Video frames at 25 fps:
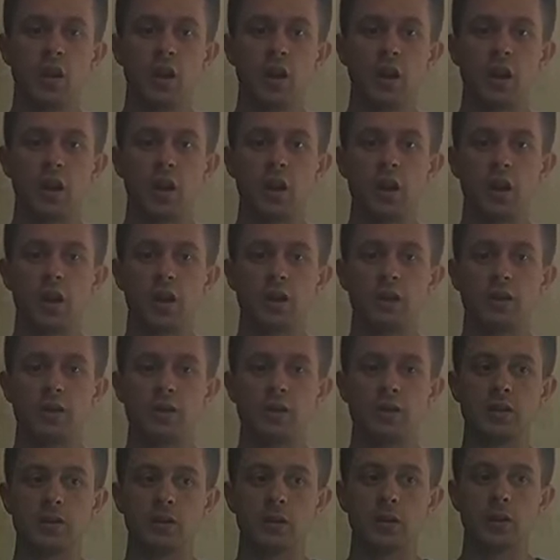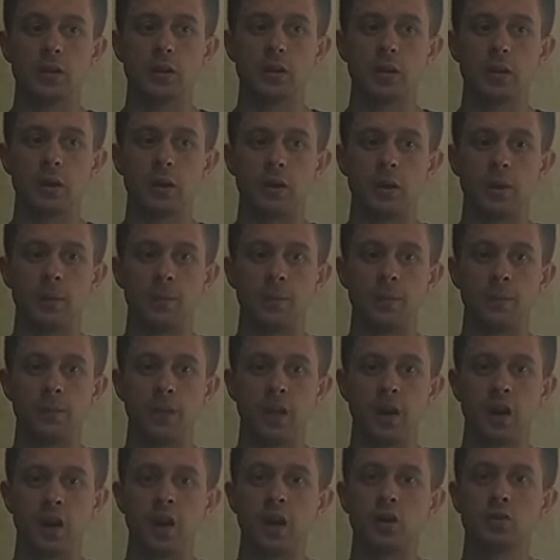and
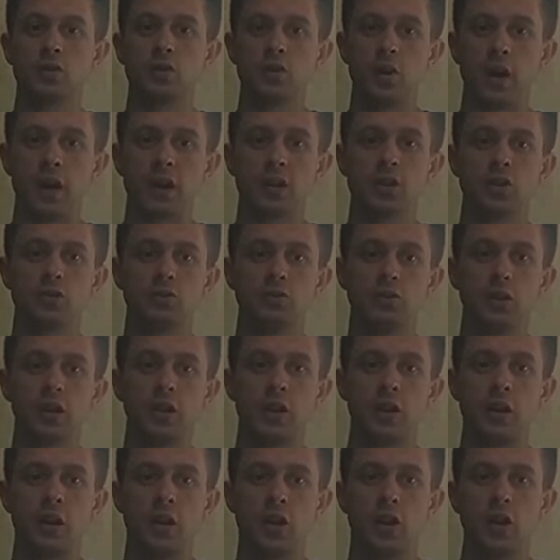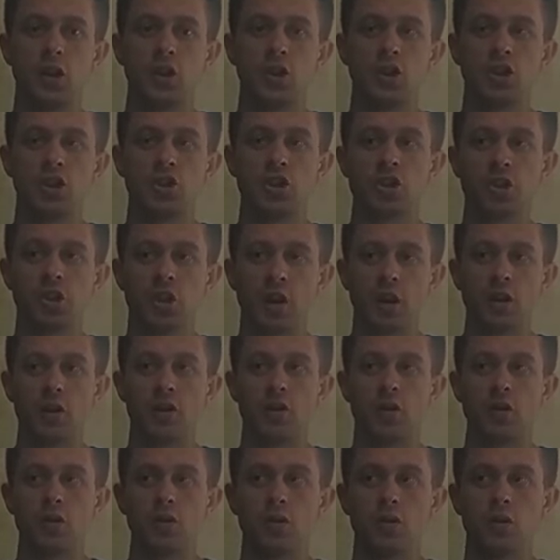how to actually
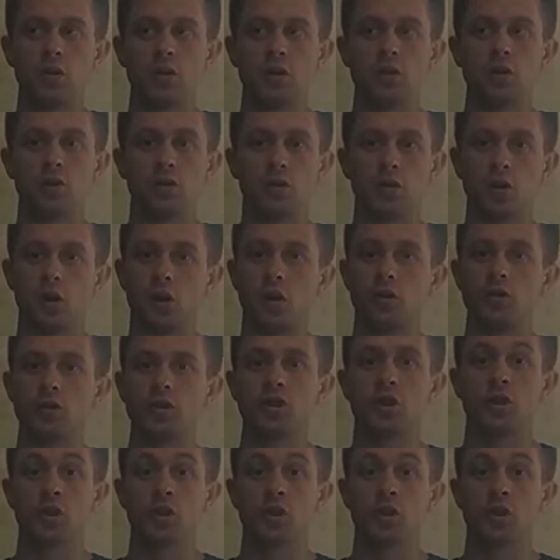share your knowledge